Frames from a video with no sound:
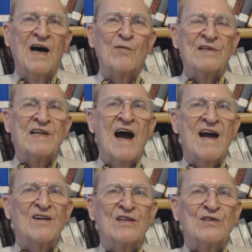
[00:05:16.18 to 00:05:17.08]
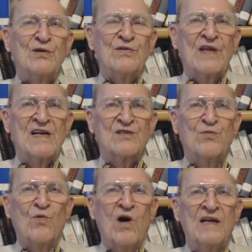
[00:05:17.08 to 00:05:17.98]
I retired in
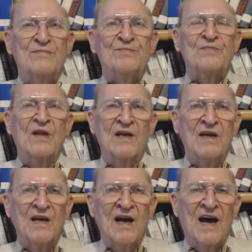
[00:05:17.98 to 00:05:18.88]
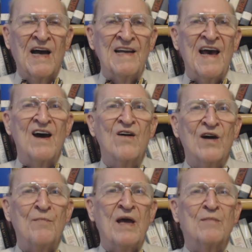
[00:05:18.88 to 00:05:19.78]
2001. I
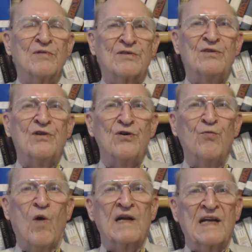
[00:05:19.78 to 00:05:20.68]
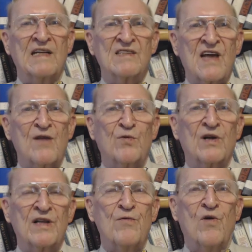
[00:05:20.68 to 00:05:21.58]
now am able to do what it is I
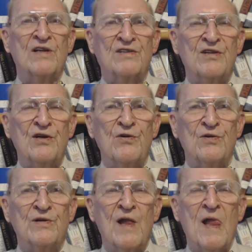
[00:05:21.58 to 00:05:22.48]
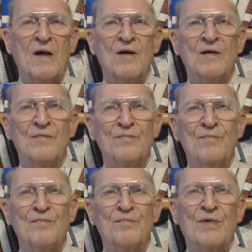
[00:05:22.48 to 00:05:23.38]
really want to do.
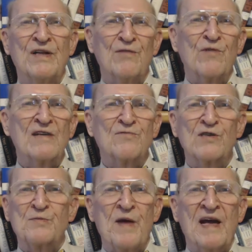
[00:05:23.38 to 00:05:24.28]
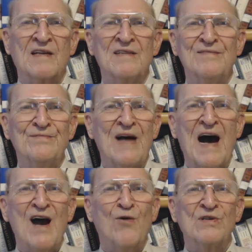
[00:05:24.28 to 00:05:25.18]
But in retrospect,
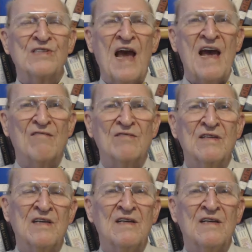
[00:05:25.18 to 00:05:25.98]
I always have.